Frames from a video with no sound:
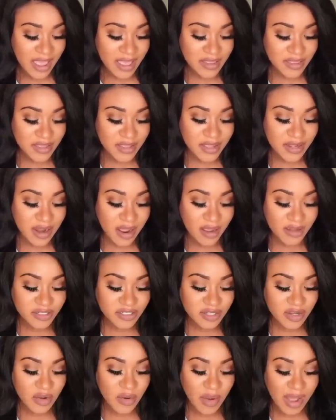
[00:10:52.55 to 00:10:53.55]
And then
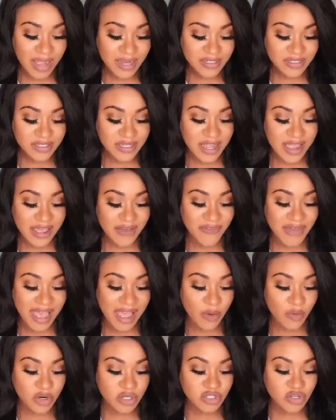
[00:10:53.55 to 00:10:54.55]
also I just have
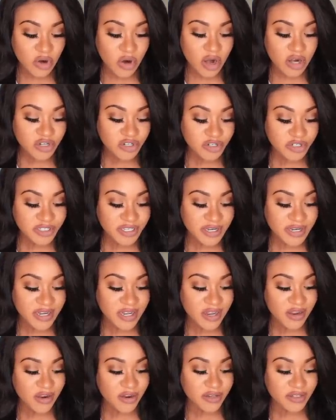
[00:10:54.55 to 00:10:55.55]
our chargers in
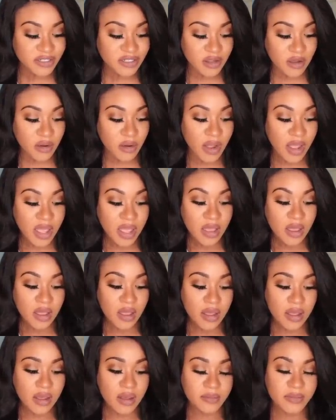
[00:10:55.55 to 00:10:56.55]
here. So
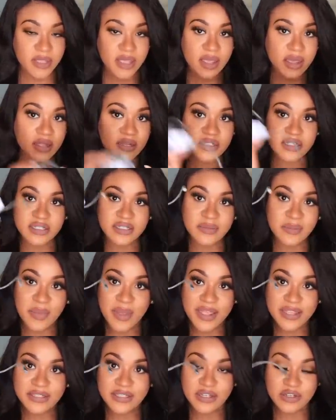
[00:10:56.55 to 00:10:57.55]
um, yeah, just
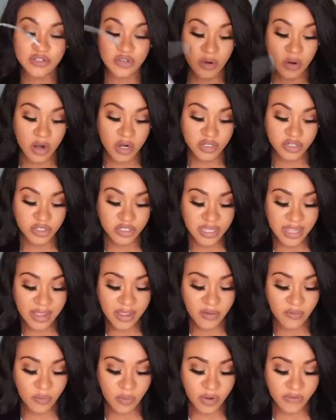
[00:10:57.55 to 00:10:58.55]
basic chargers. I
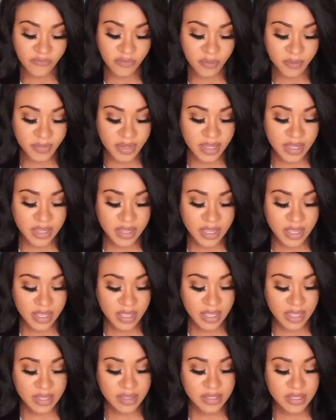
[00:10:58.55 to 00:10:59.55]
have one for me
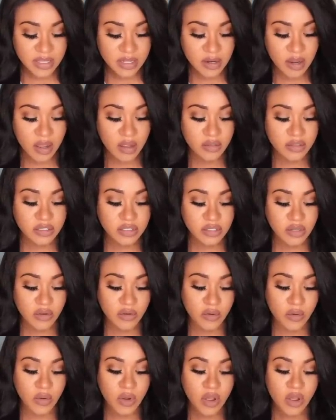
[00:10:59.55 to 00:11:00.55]
and then
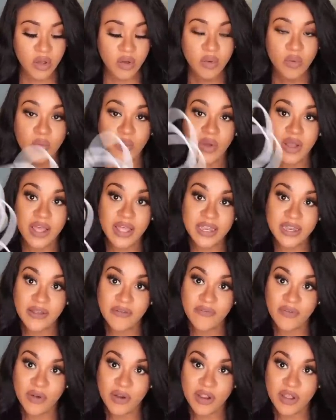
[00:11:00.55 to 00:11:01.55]
also one
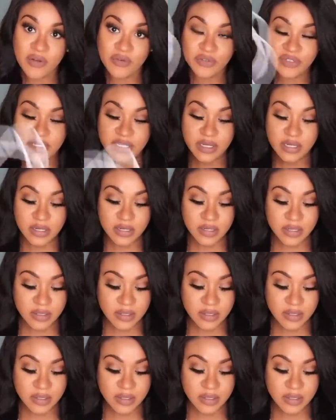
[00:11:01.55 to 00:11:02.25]
for Colton.